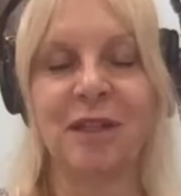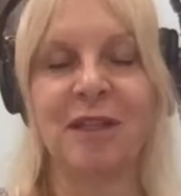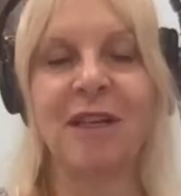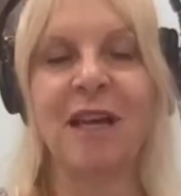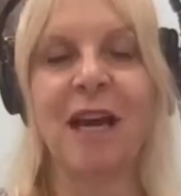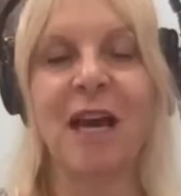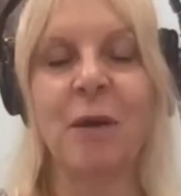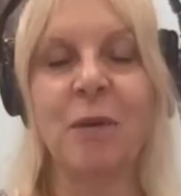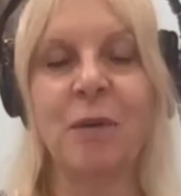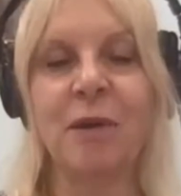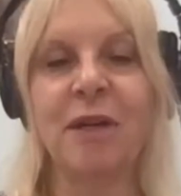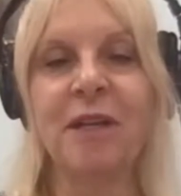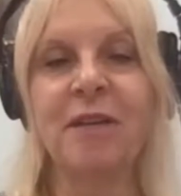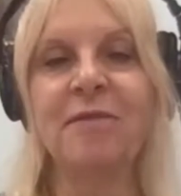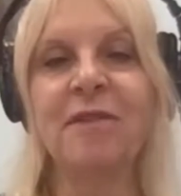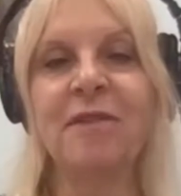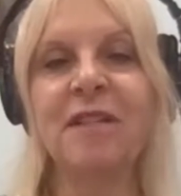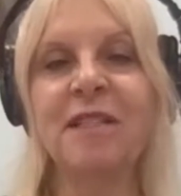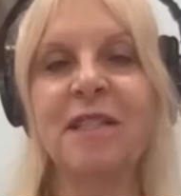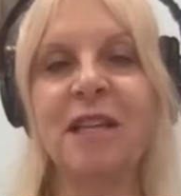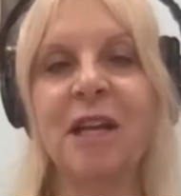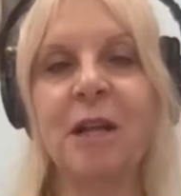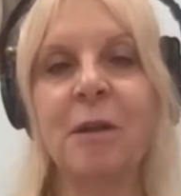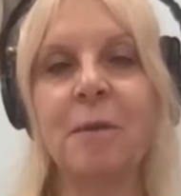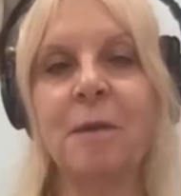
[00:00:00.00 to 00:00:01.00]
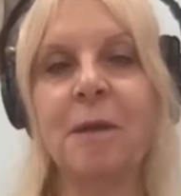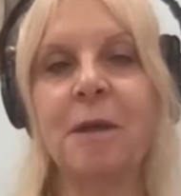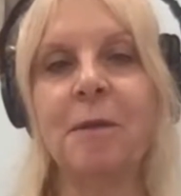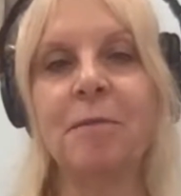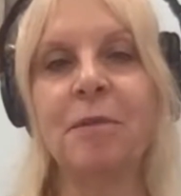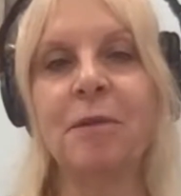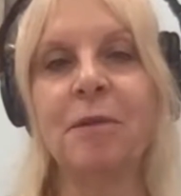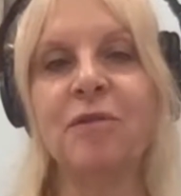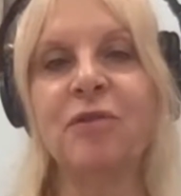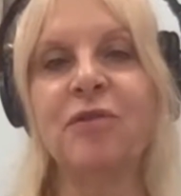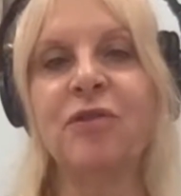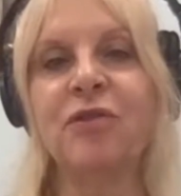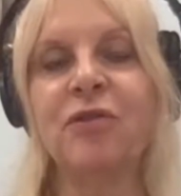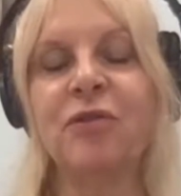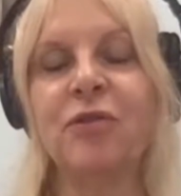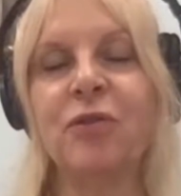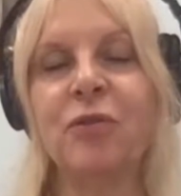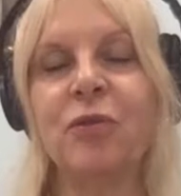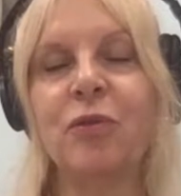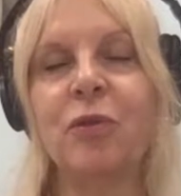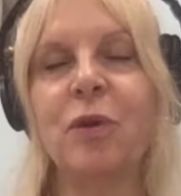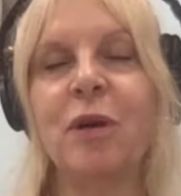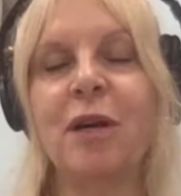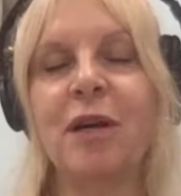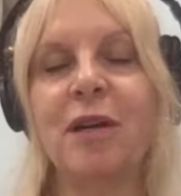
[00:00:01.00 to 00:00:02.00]
I would even tell people
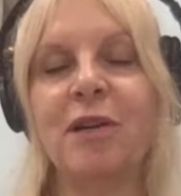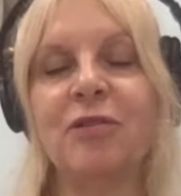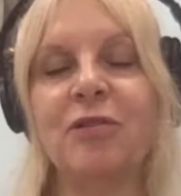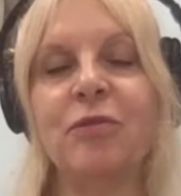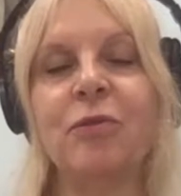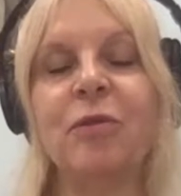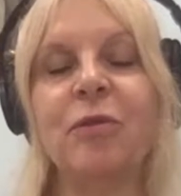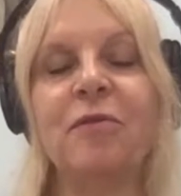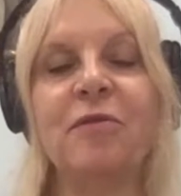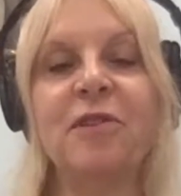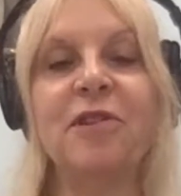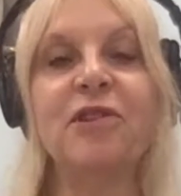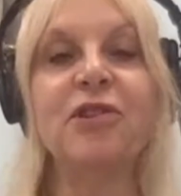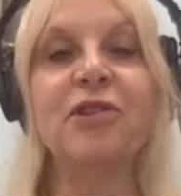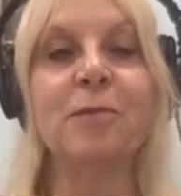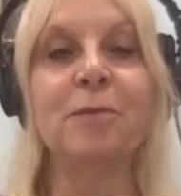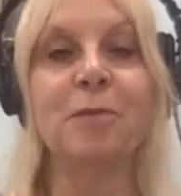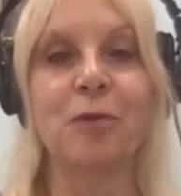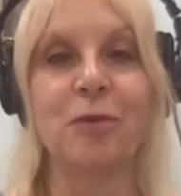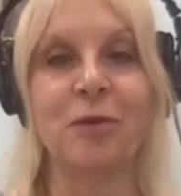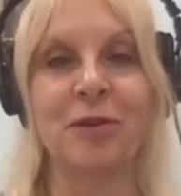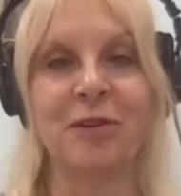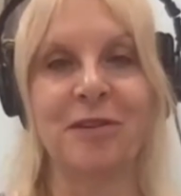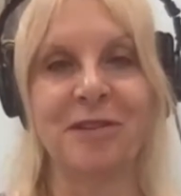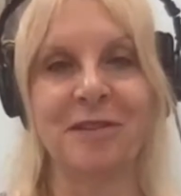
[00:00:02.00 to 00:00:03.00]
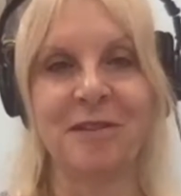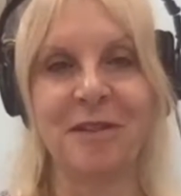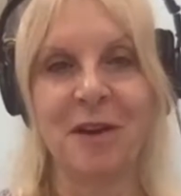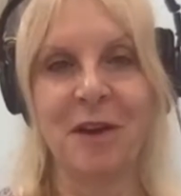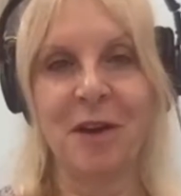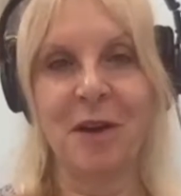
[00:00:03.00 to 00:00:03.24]
to do a vision board.